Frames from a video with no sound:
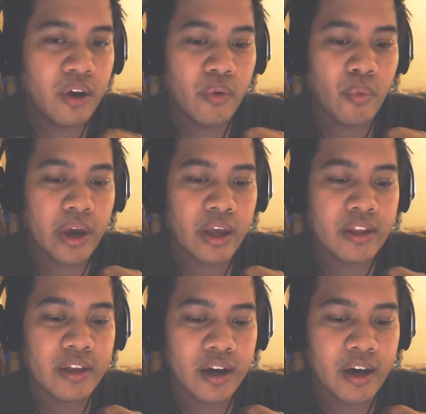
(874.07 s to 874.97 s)

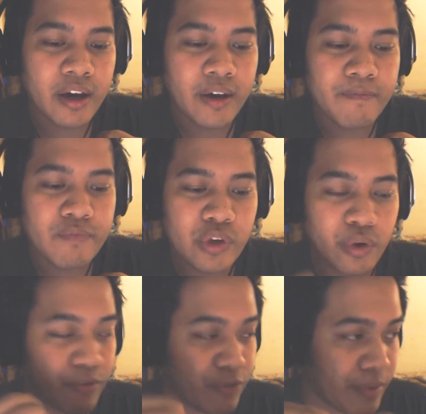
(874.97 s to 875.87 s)
when
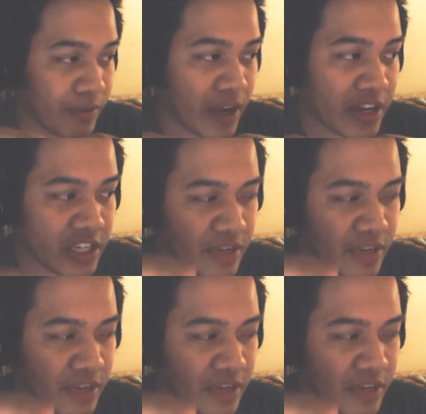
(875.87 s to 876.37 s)
you're at frame advantage,